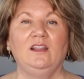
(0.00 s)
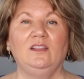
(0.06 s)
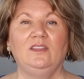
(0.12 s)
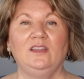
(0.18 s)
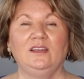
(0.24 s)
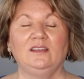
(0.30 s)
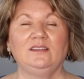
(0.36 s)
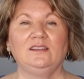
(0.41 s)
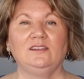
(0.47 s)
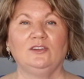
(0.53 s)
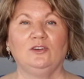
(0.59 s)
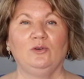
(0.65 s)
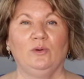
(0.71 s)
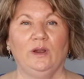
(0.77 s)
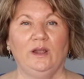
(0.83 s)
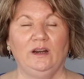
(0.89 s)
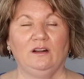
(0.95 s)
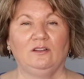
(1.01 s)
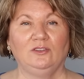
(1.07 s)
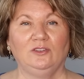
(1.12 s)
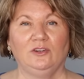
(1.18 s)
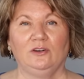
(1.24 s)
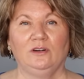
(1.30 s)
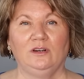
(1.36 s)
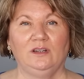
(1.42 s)
this is a great
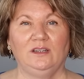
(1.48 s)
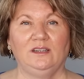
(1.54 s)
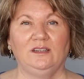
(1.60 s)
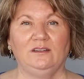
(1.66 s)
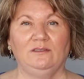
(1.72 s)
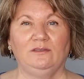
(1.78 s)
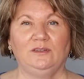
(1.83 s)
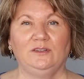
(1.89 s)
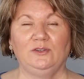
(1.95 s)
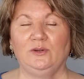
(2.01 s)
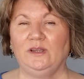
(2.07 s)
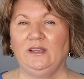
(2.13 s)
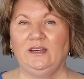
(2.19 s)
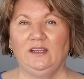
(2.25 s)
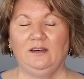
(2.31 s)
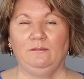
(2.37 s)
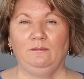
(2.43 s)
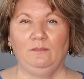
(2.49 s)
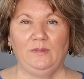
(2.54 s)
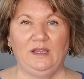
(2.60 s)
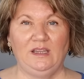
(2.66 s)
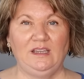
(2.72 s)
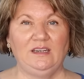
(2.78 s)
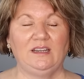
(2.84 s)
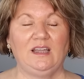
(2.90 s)
alternative to eating
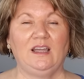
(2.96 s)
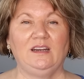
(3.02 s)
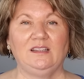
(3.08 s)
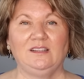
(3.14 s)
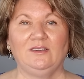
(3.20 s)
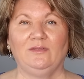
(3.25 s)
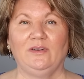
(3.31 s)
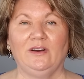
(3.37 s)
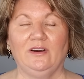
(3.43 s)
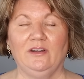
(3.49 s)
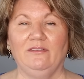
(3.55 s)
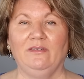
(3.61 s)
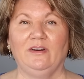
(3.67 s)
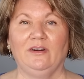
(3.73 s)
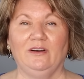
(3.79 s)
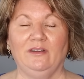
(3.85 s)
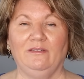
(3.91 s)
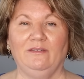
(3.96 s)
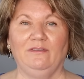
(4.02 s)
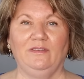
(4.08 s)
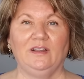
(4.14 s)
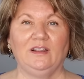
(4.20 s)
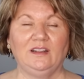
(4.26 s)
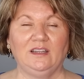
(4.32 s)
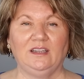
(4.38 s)
meat and it's very, very
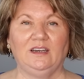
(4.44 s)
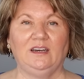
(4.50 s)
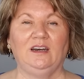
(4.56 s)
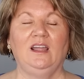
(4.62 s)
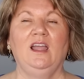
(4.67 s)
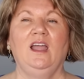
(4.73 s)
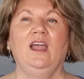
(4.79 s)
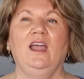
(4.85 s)
filling.